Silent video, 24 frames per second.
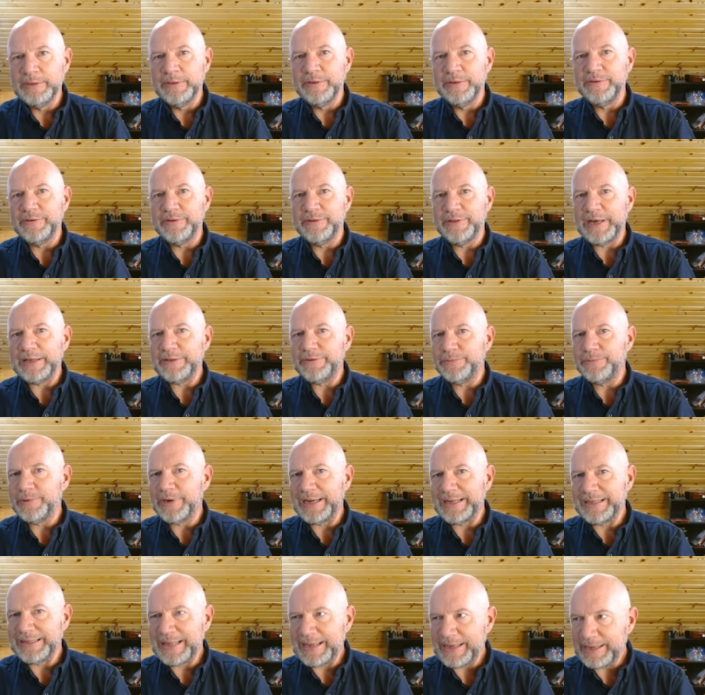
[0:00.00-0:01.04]
So that's where
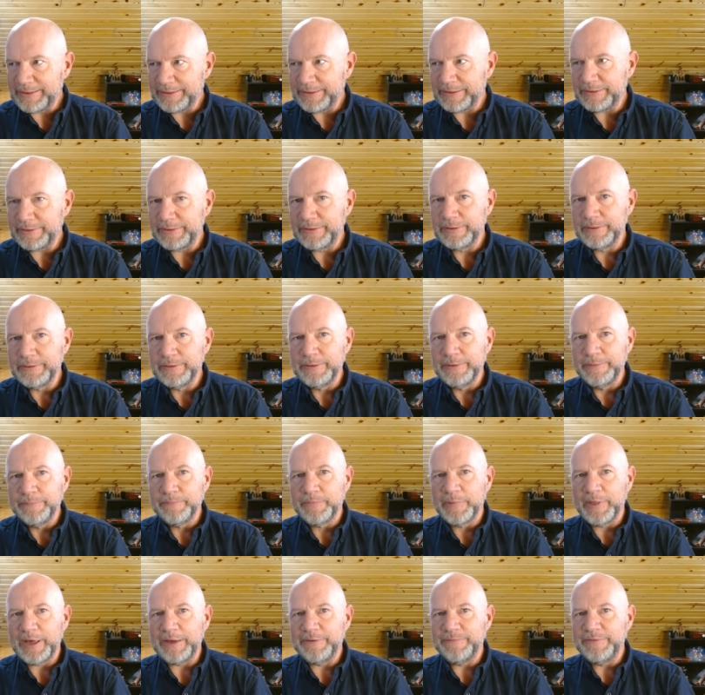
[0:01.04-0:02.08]
I landed.
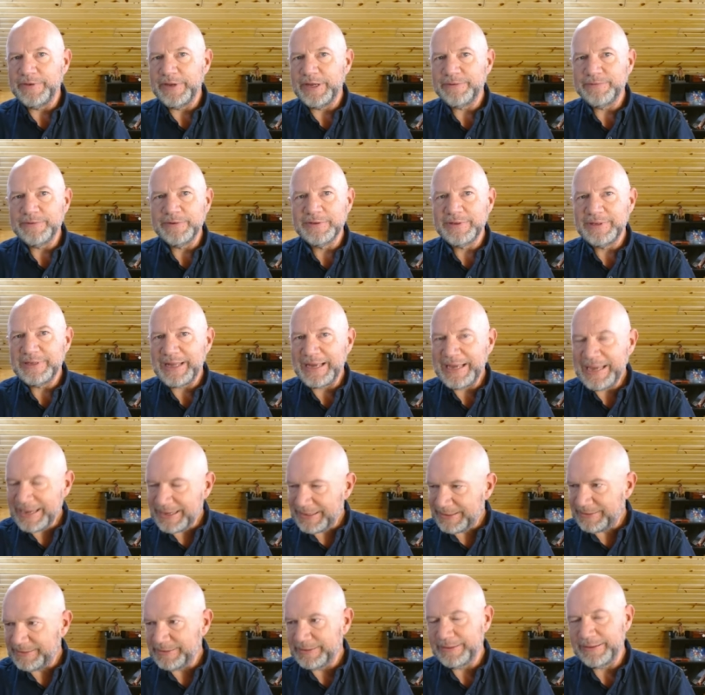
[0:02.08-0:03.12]
I've never
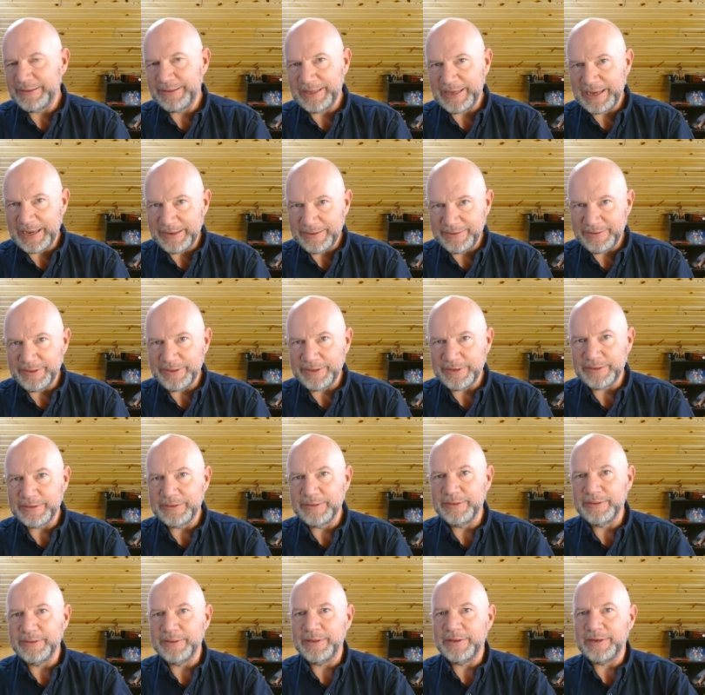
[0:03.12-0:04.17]
liked the idea
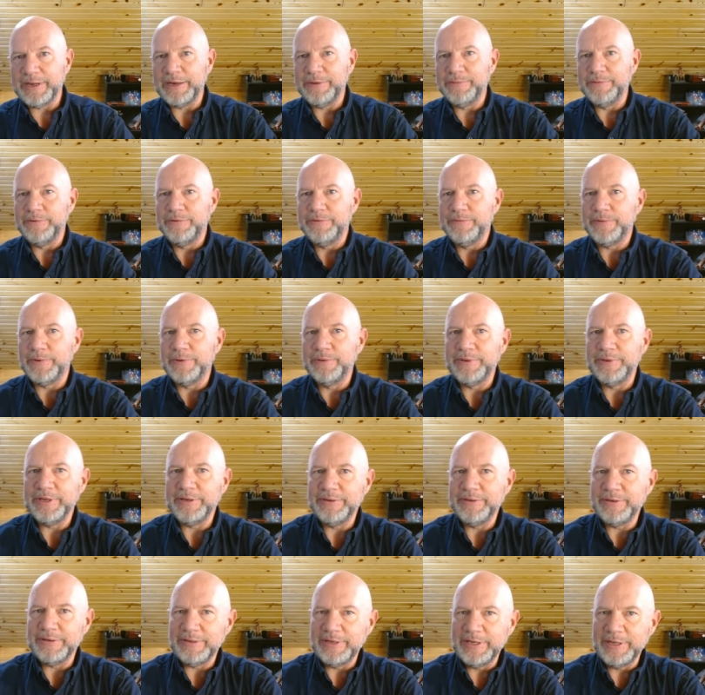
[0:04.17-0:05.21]
that I was
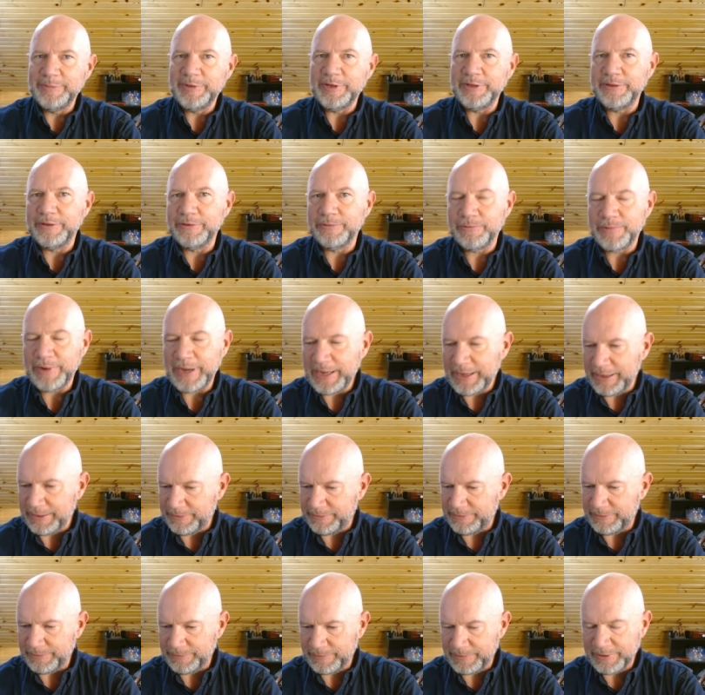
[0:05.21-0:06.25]
voting to limit the
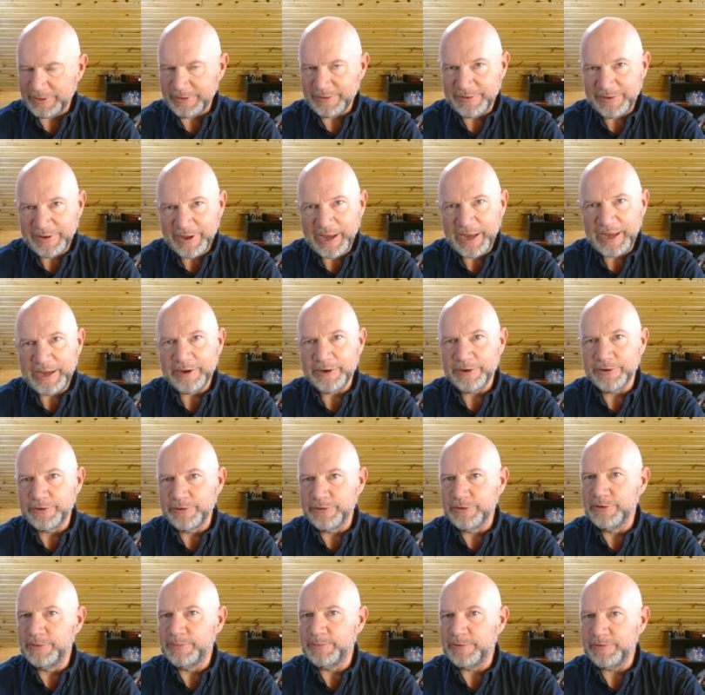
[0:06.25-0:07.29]
rights of an entire
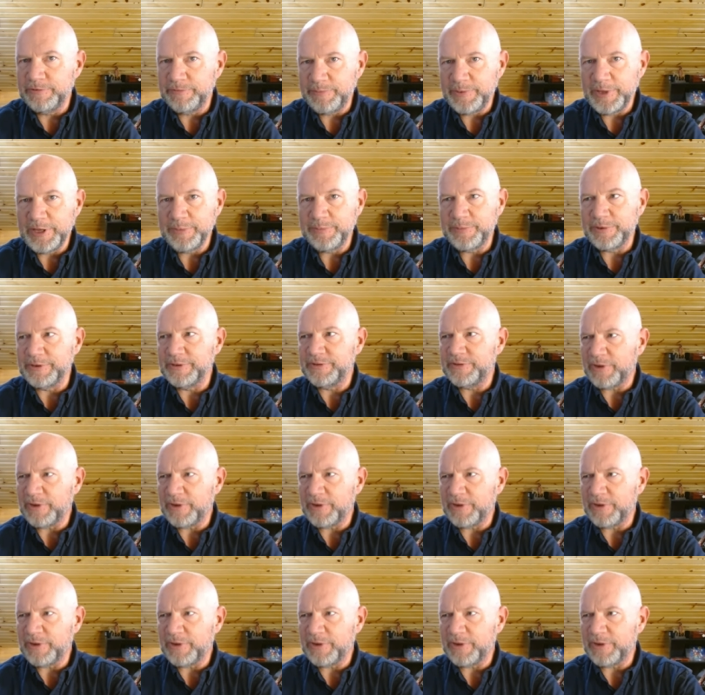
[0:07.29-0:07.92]
group of people.